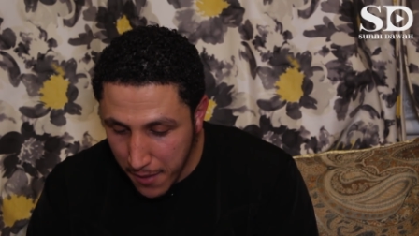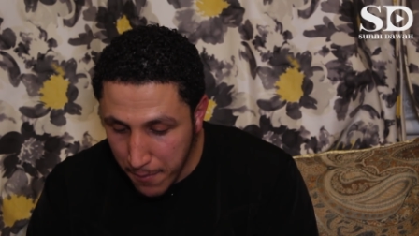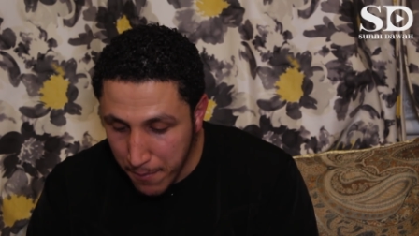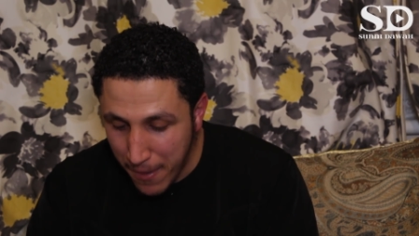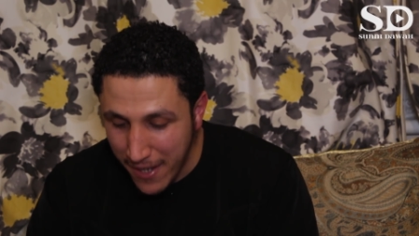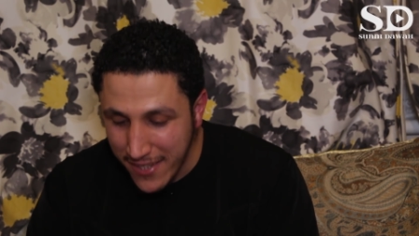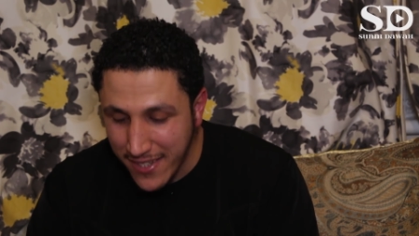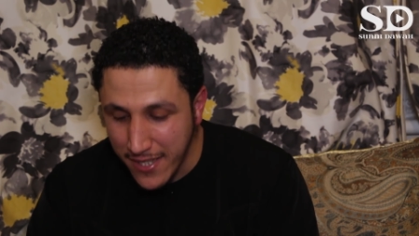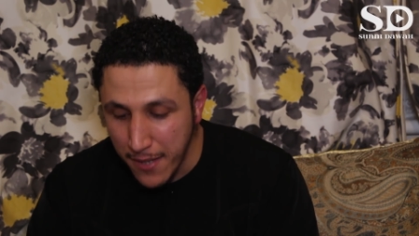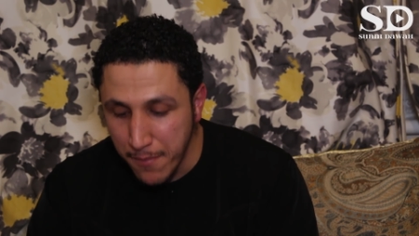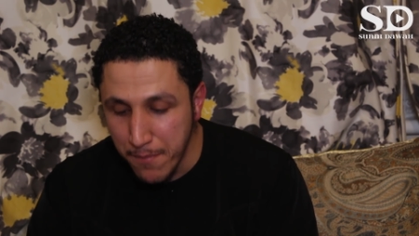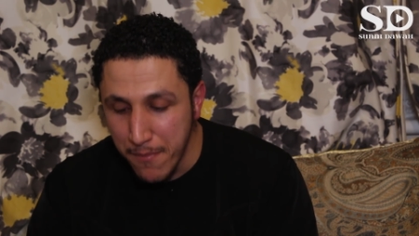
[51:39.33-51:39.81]

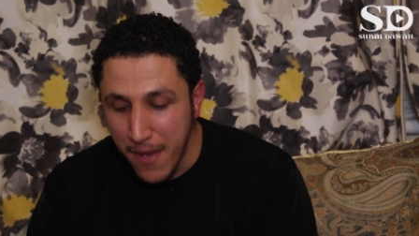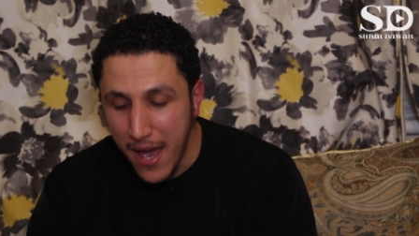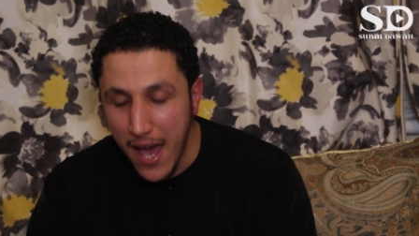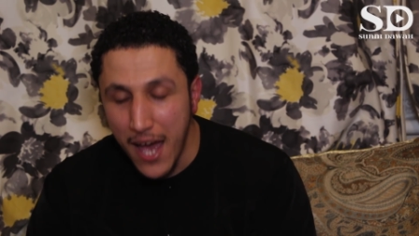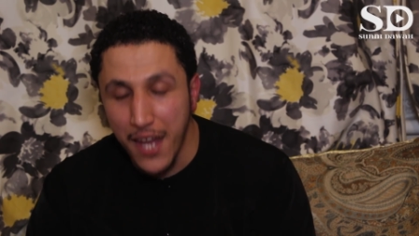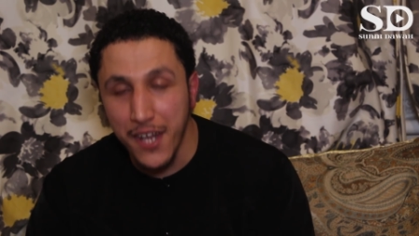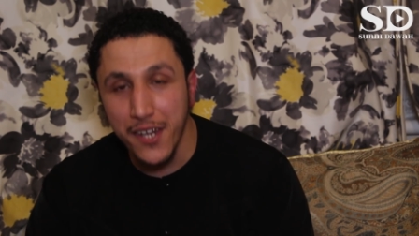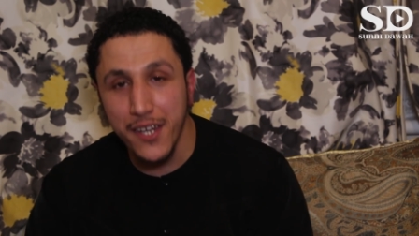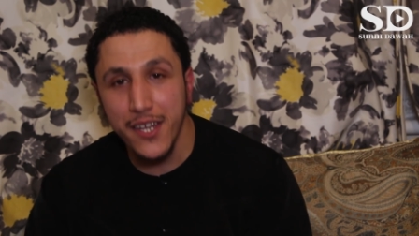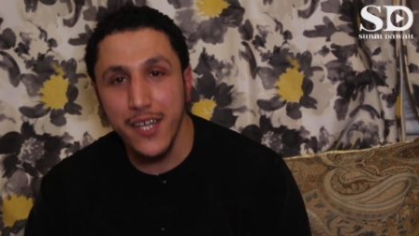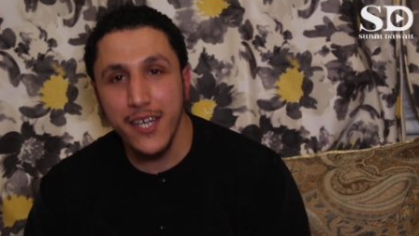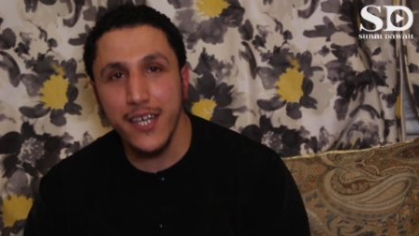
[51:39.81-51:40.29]
But a
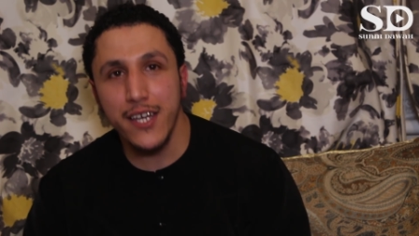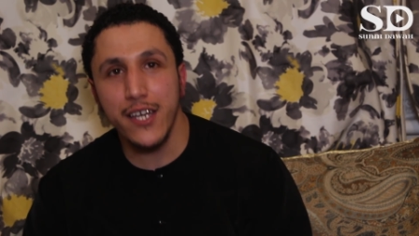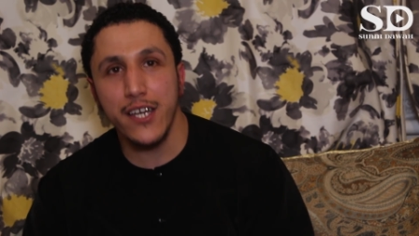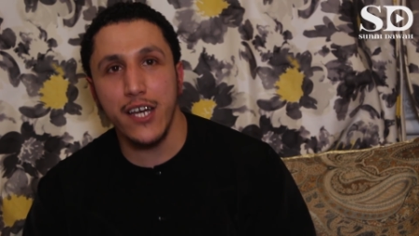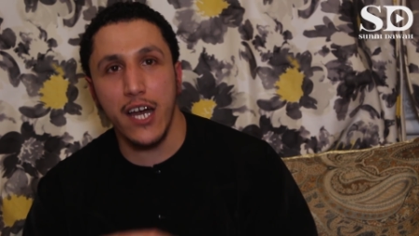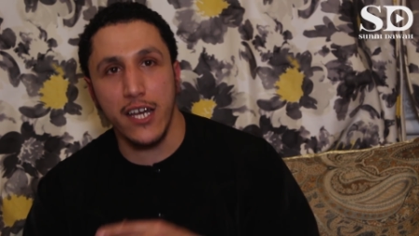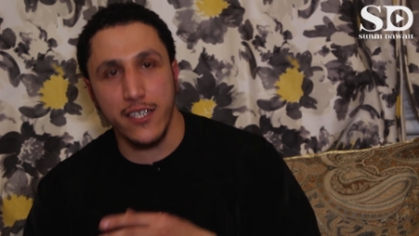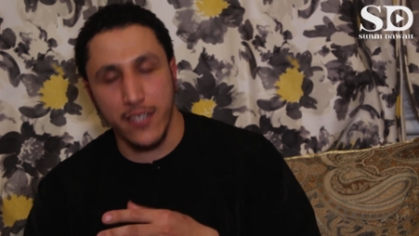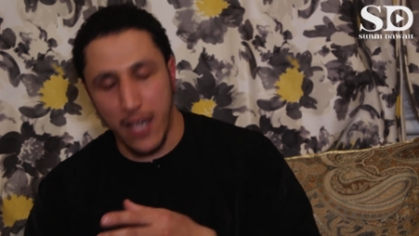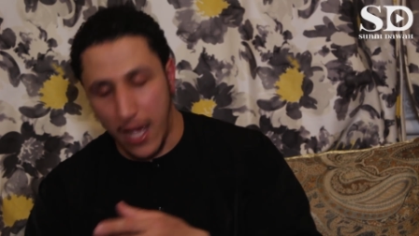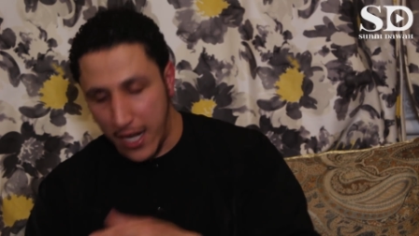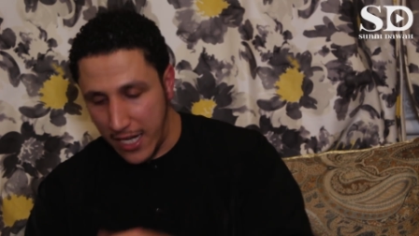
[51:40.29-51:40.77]
man,
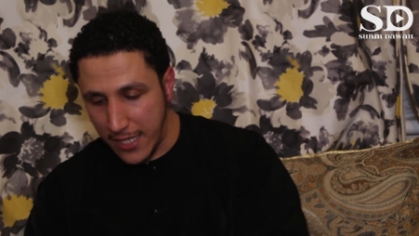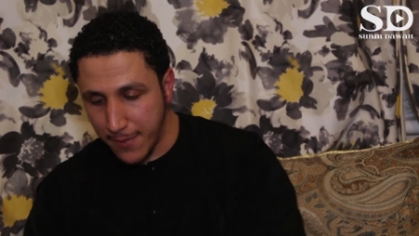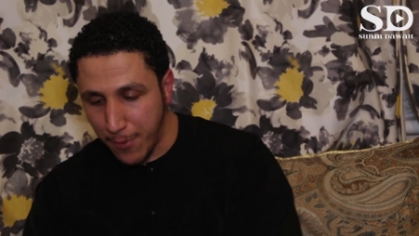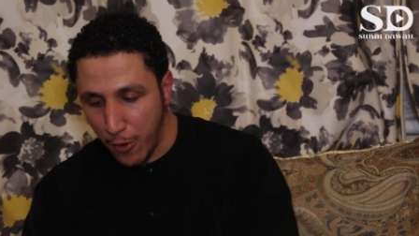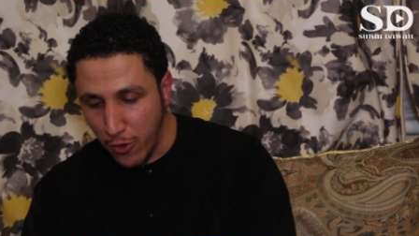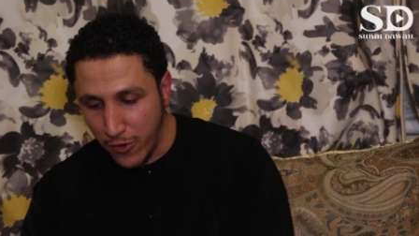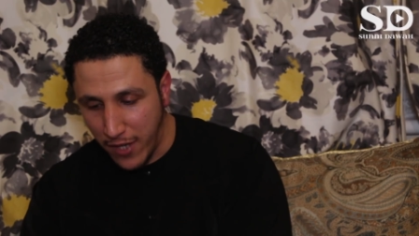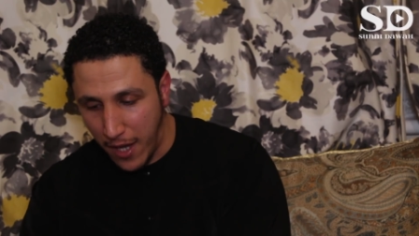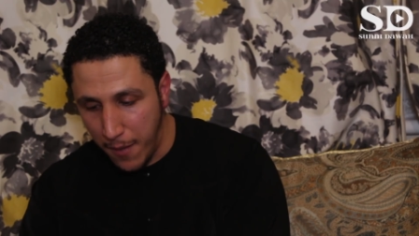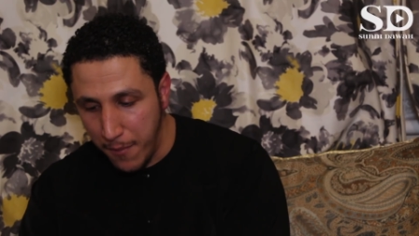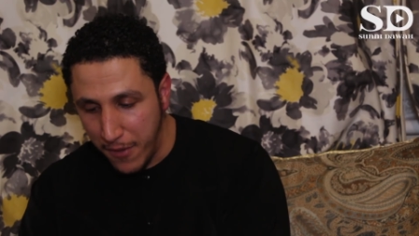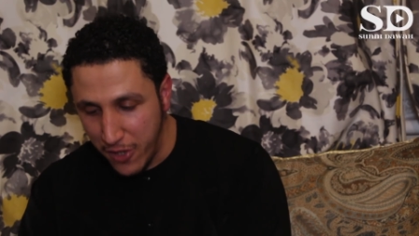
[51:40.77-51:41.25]
as Allah subhanahu
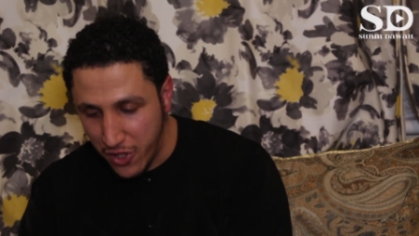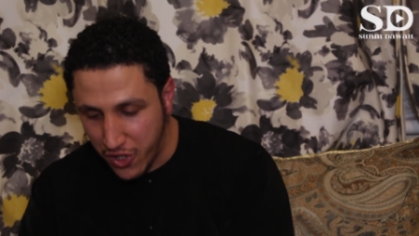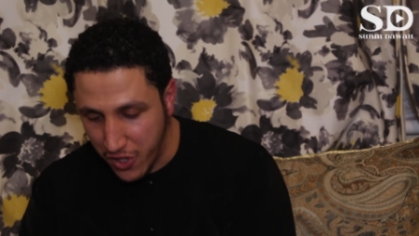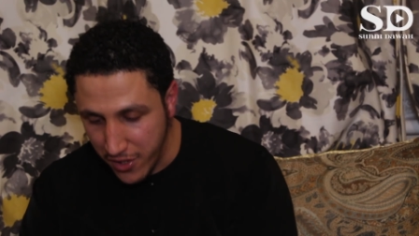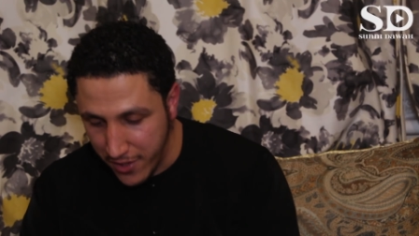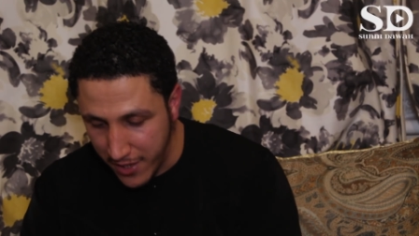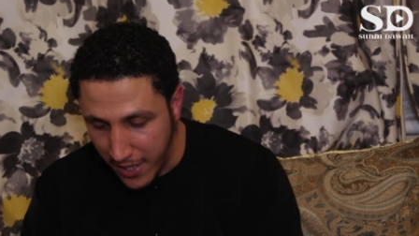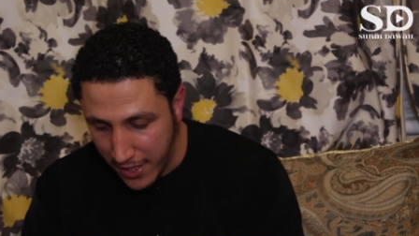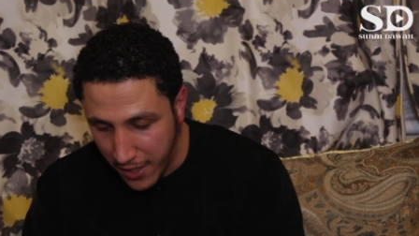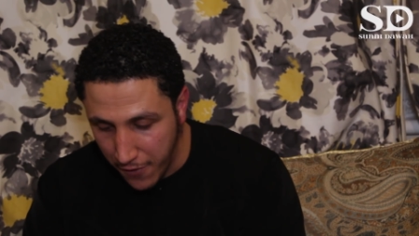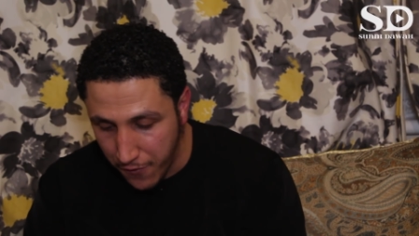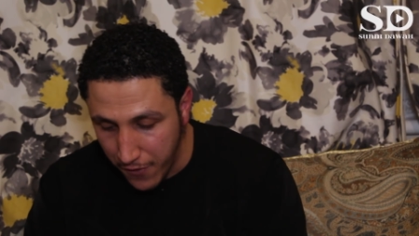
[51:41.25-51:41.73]
wa ta'ala
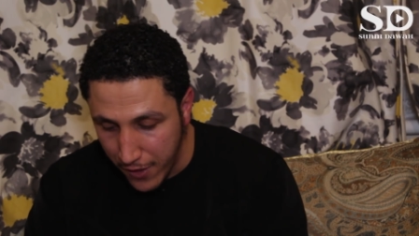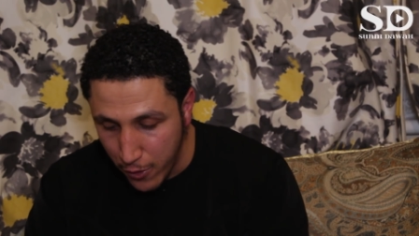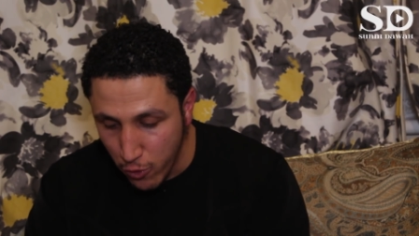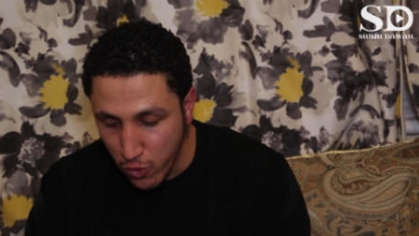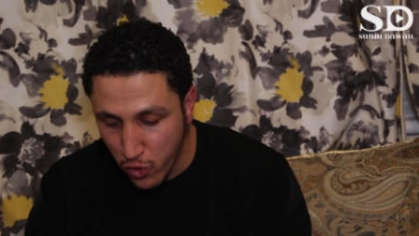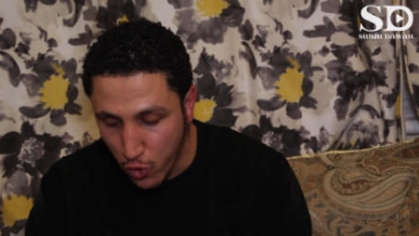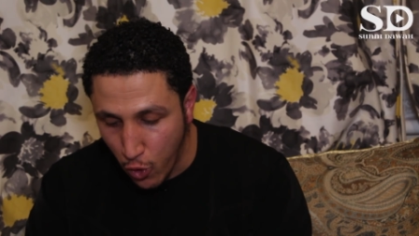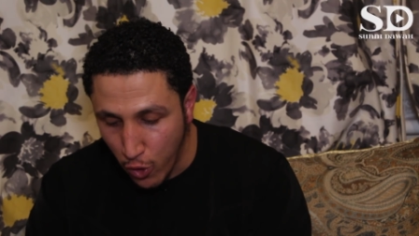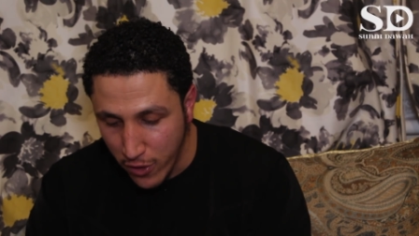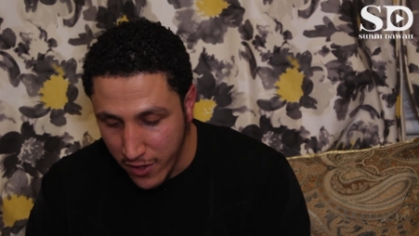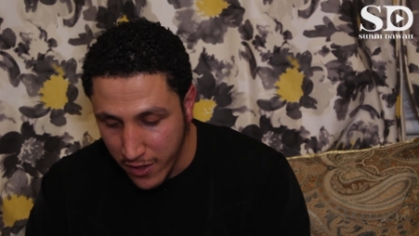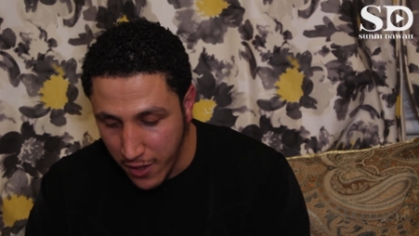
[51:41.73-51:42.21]
mentions here, he
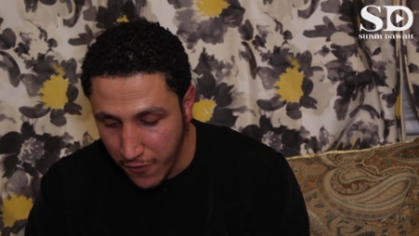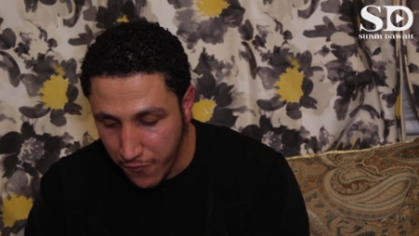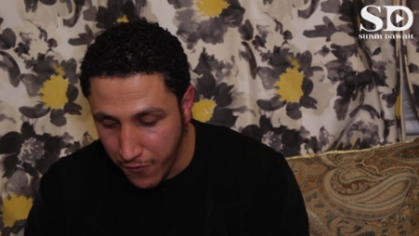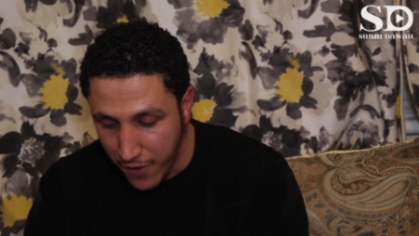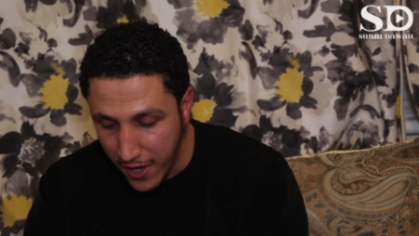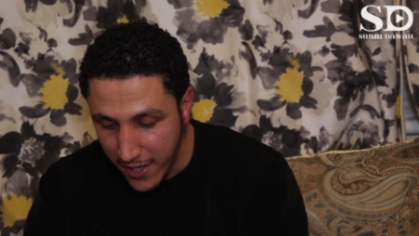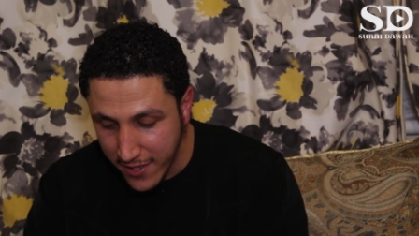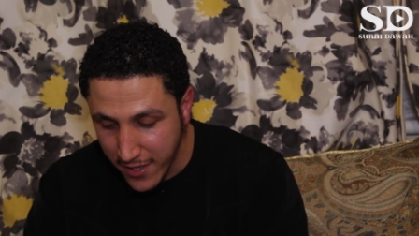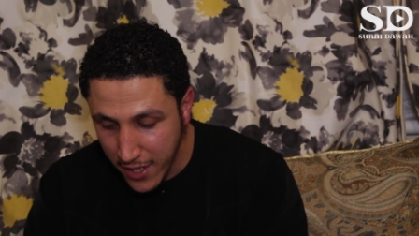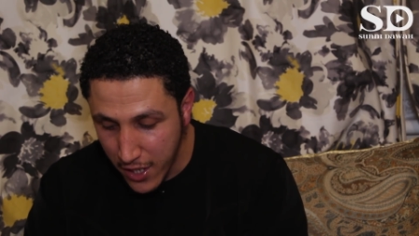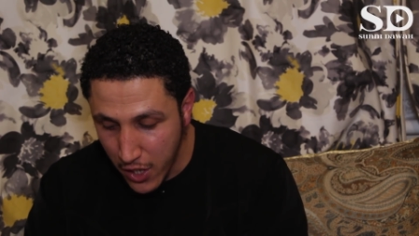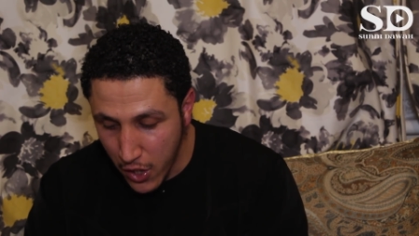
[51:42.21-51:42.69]
was quoting the
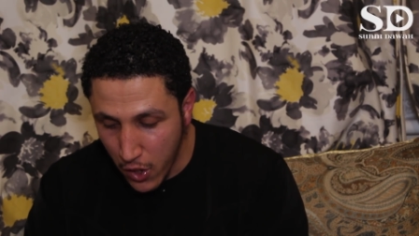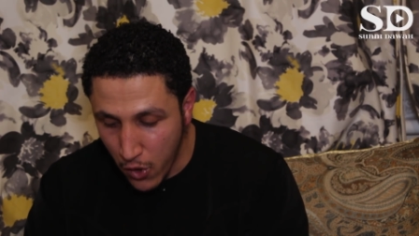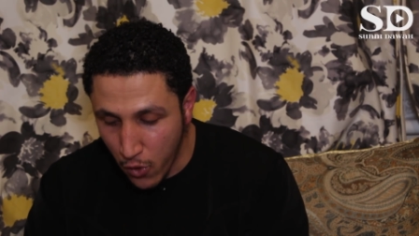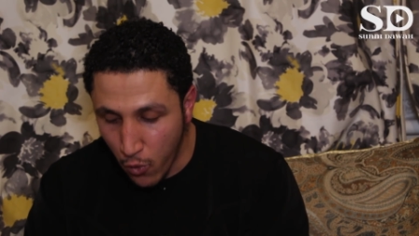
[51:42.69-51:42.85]
verse,